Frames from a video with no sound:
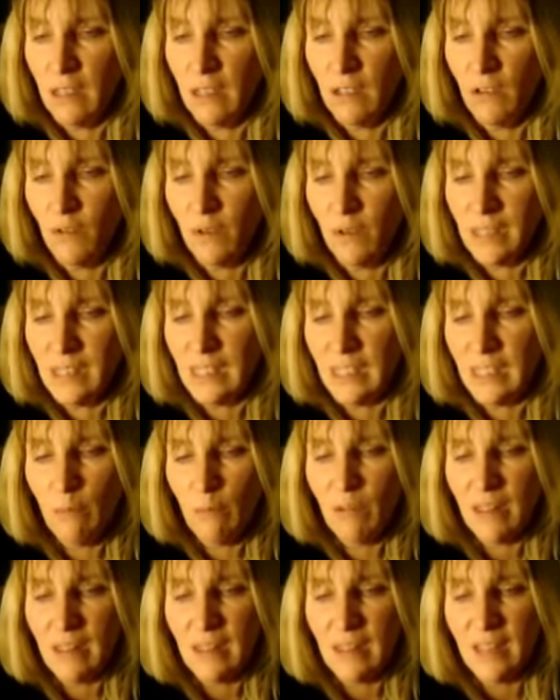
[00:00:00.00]
You can see
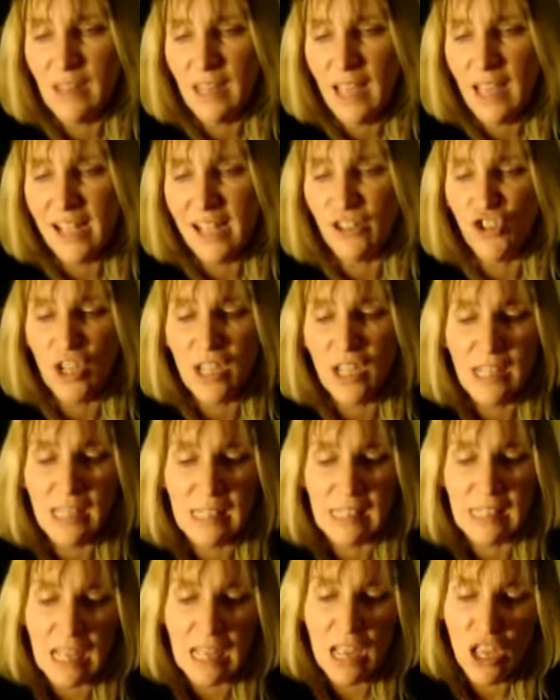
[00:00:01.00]
with the little
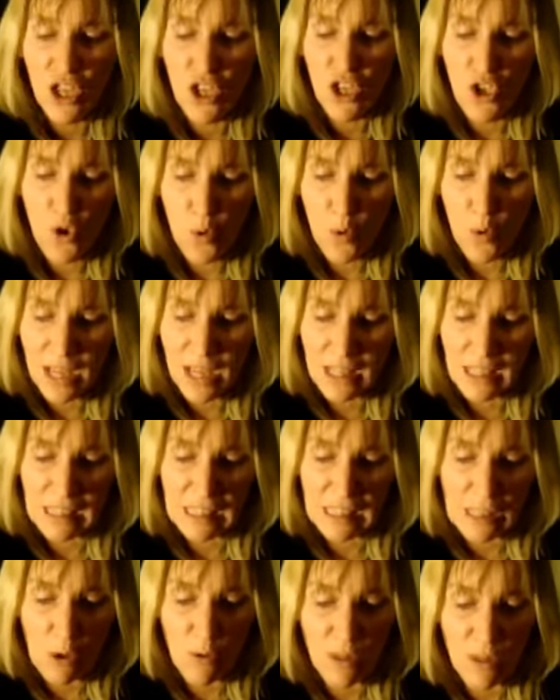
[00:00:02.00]
edges. You can
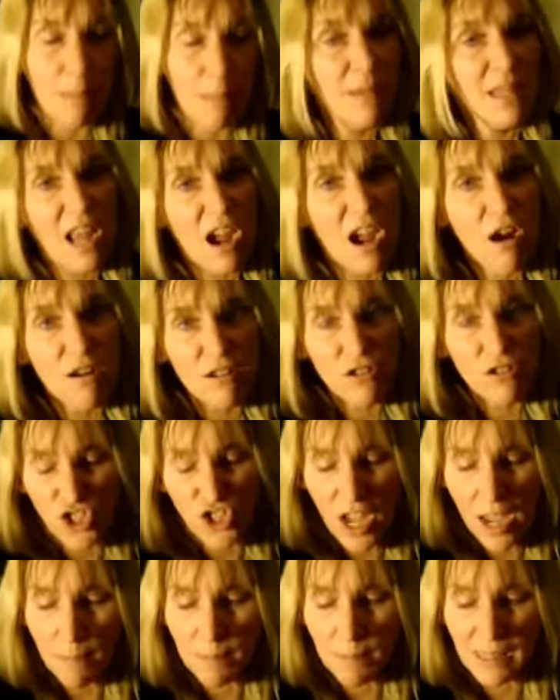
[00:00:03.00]
sew them in heart
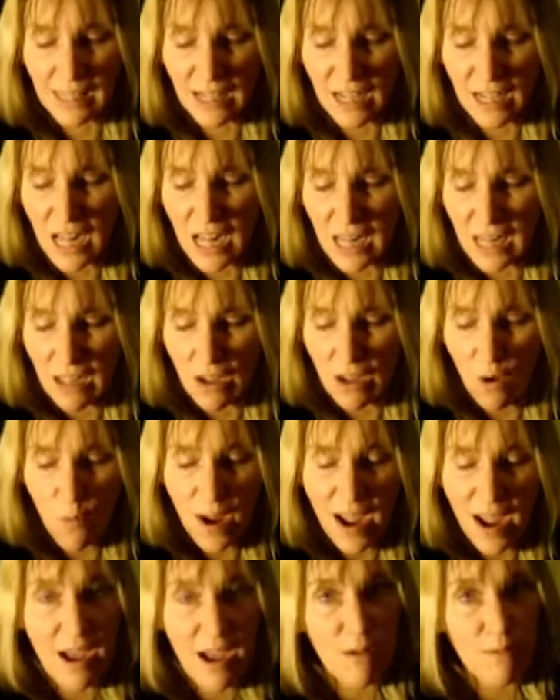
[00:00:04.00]
shapes and cut
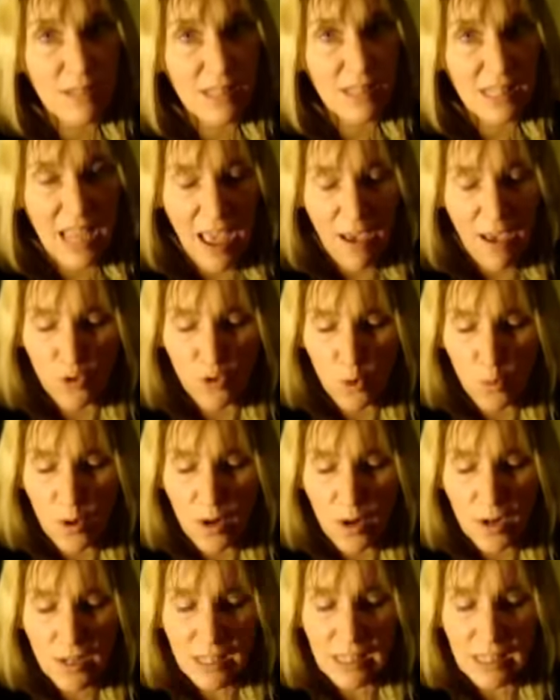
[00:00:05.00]
around
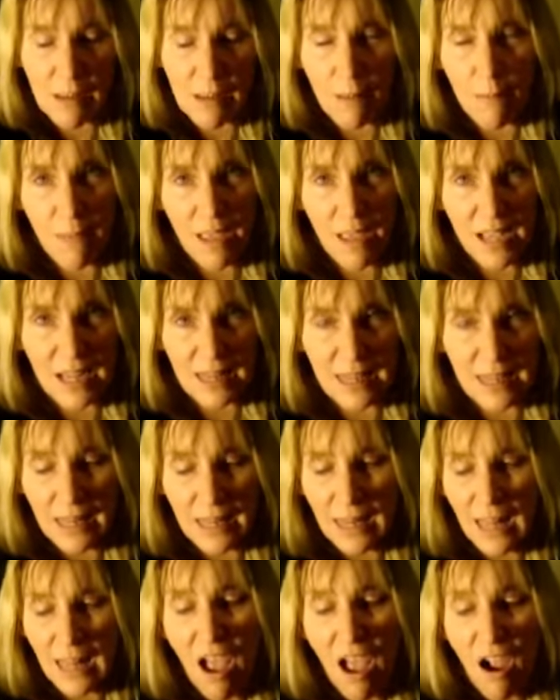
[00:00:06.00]
afterwards and make a
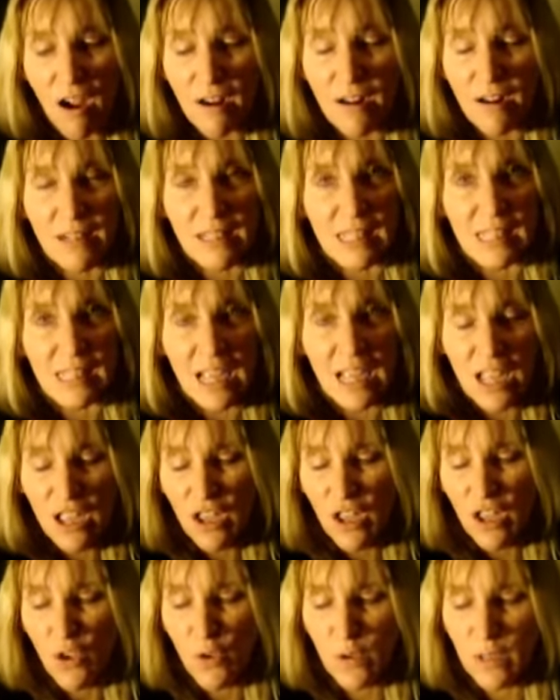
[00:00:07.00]
little heart.
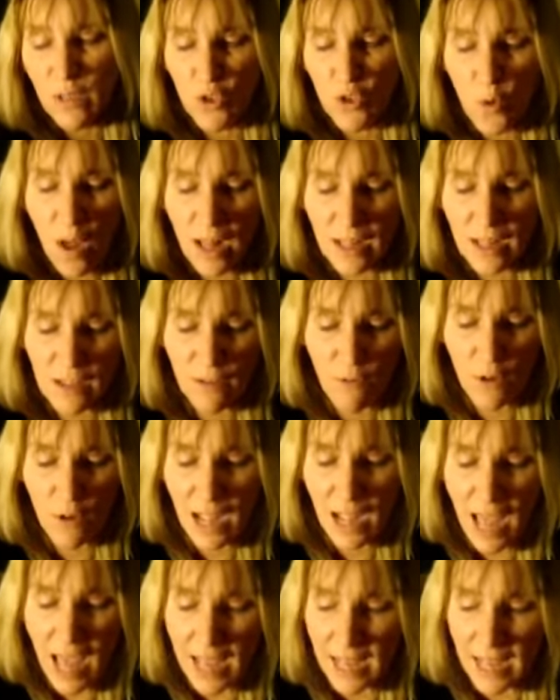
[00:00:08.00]
You can do all different
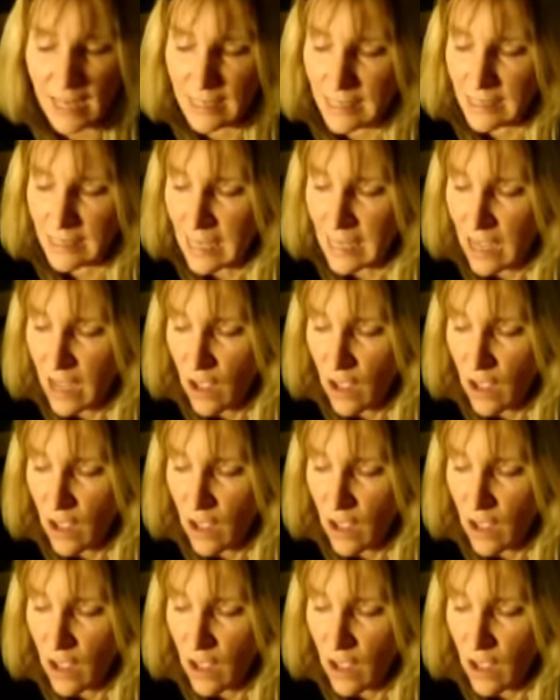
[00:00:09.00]
kinds.